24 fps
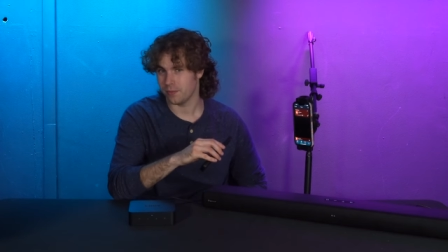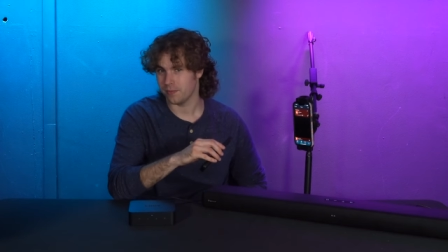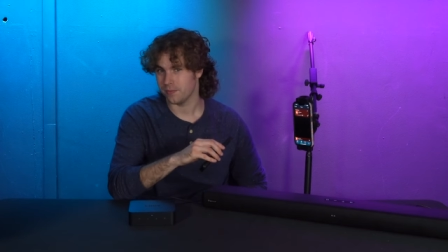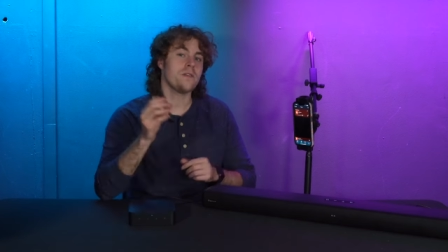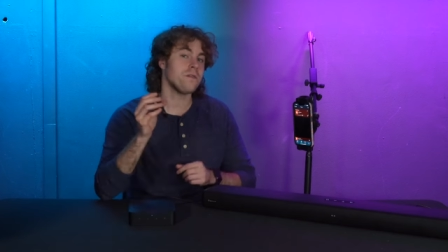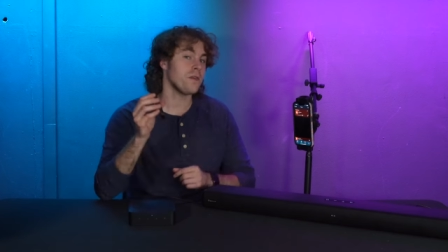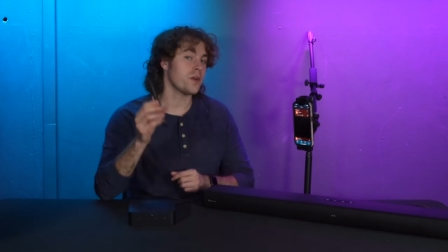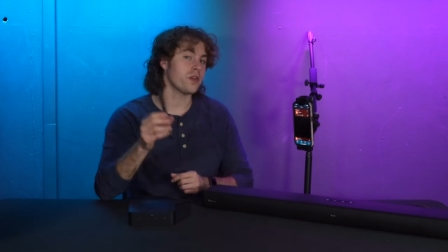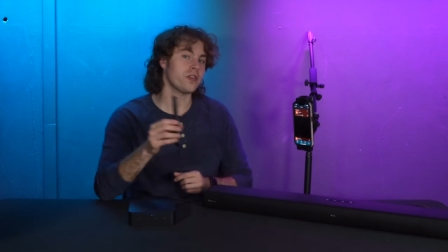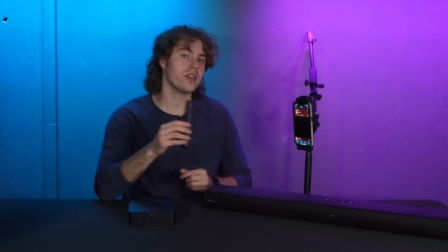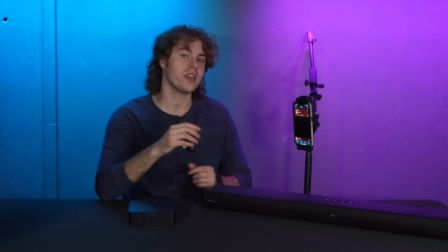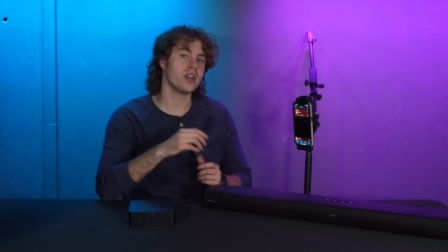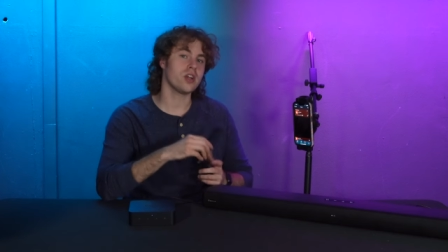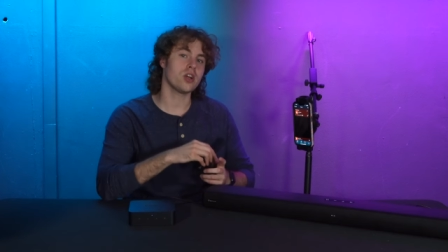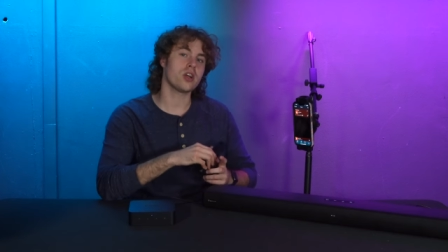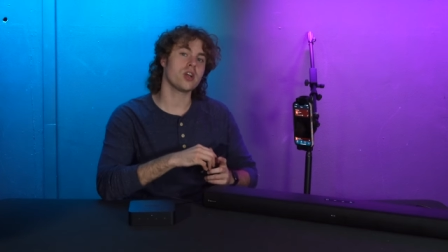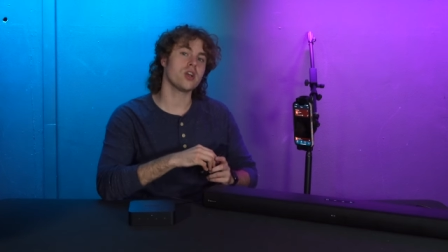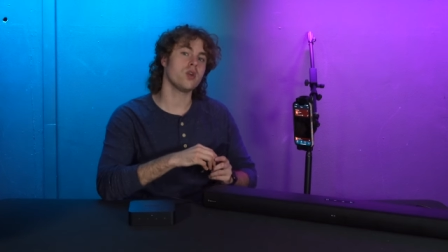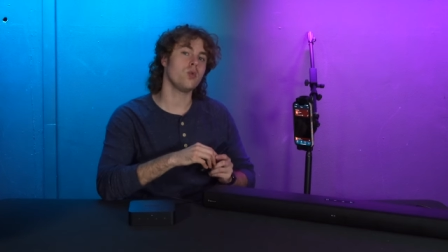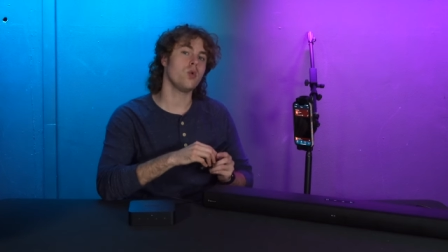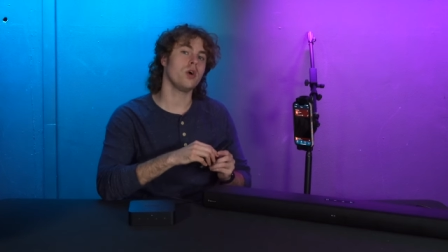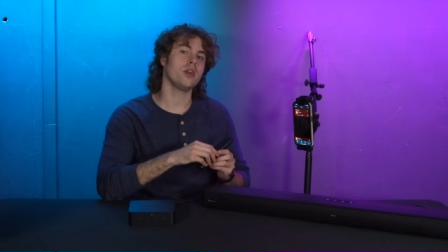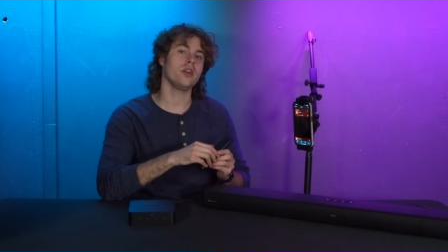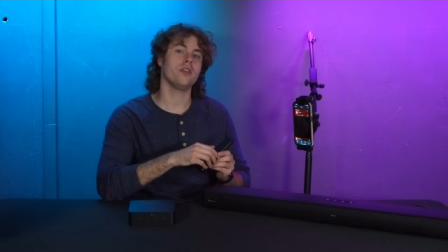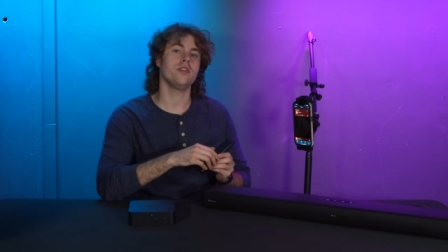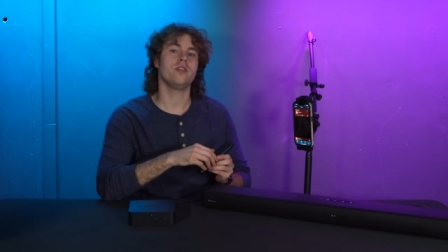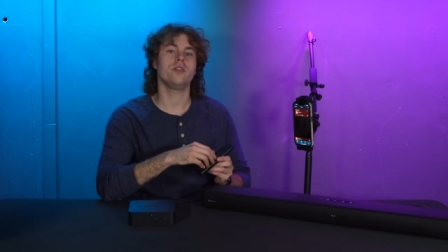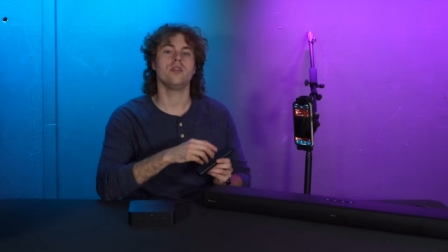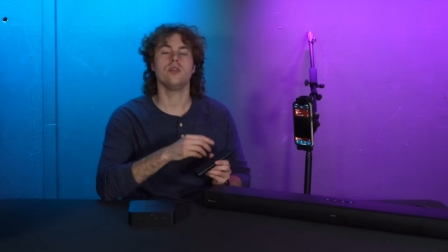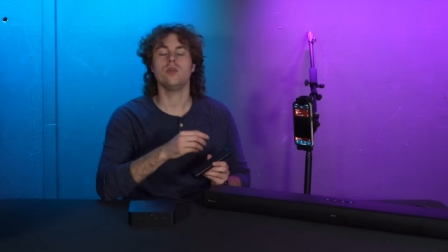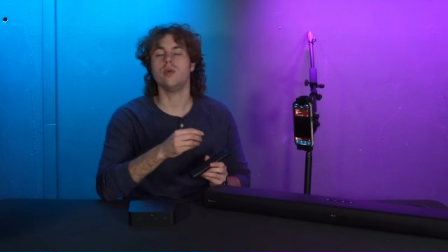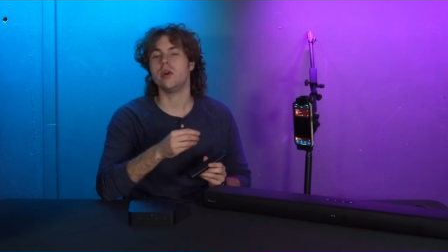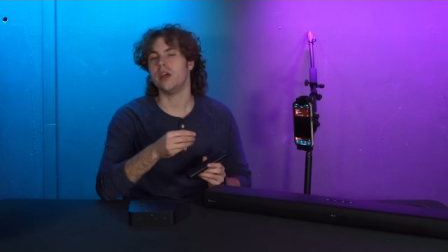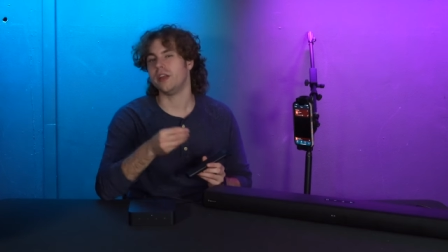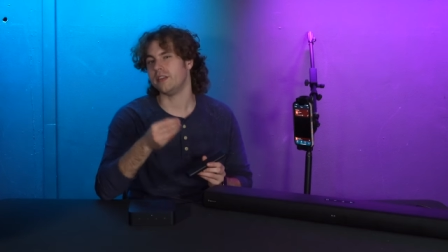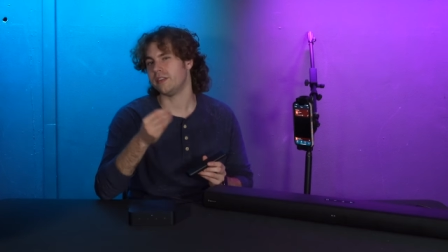The first thing you're gonna wanna
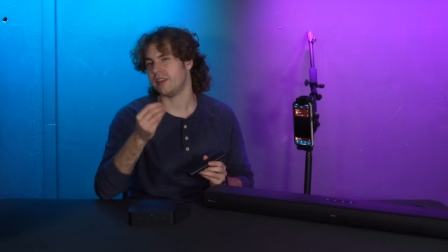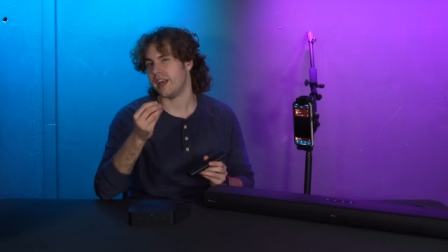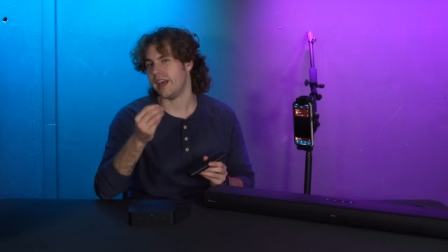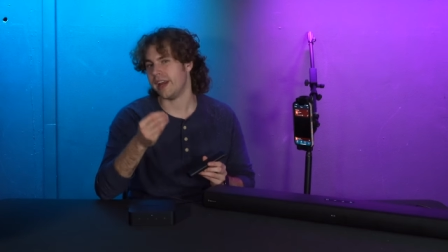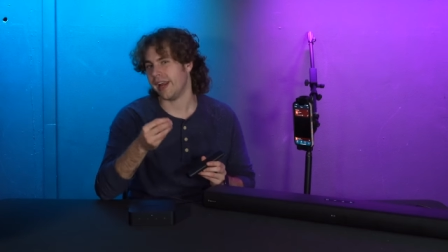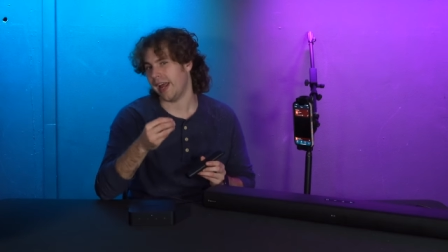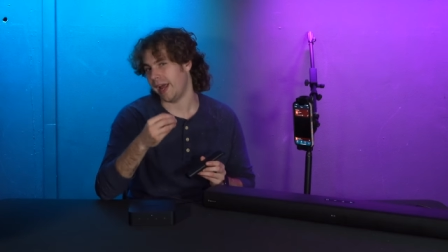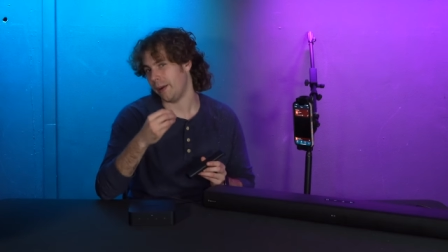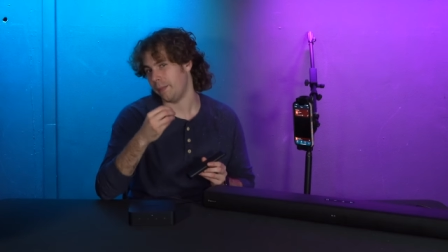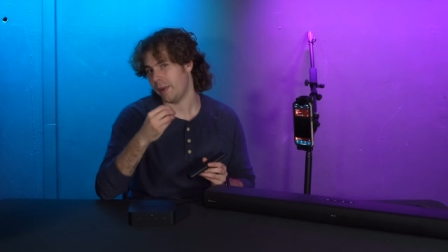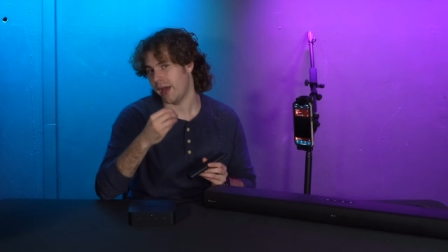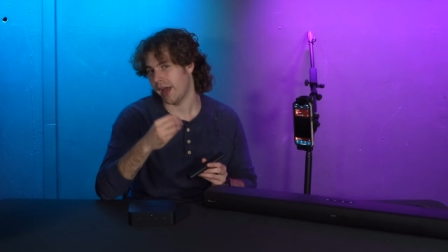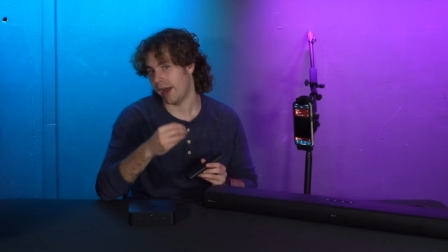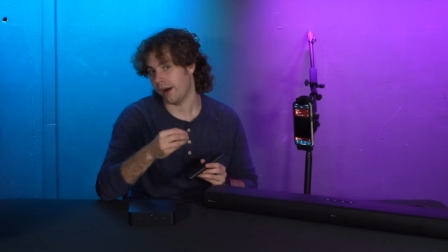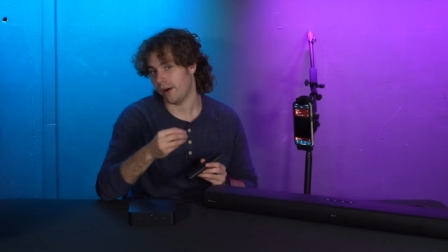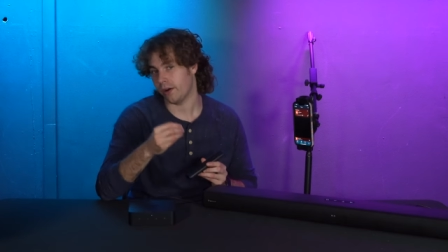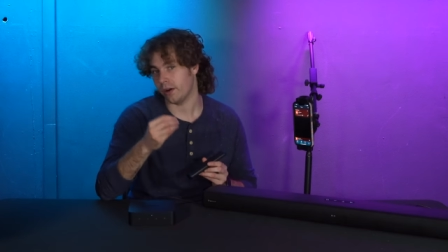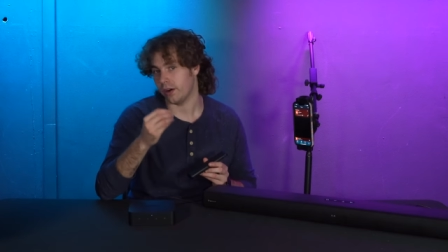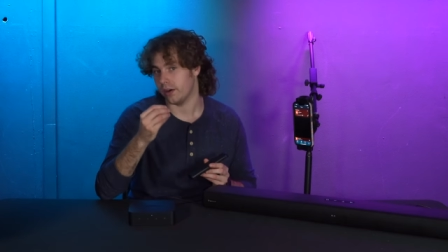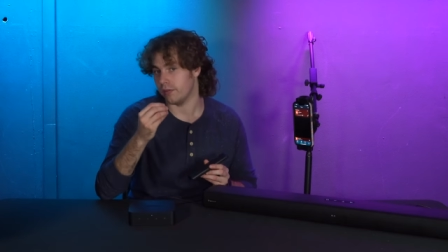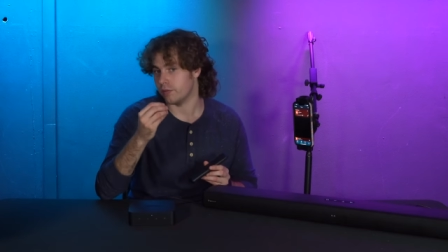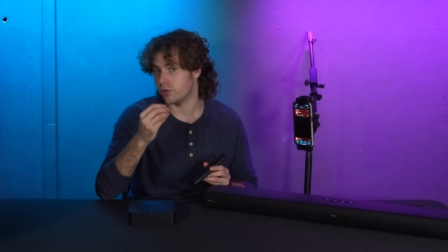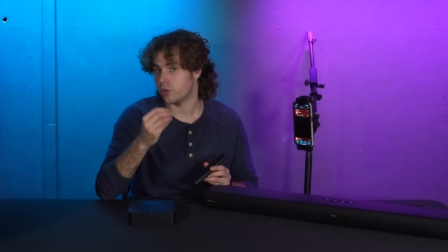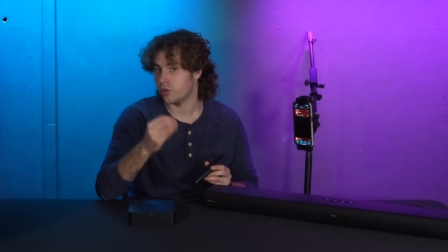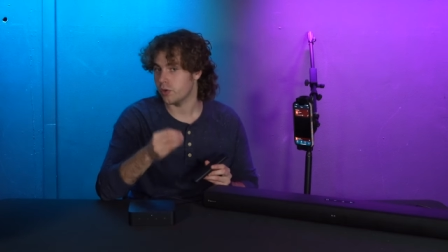do is get a pair of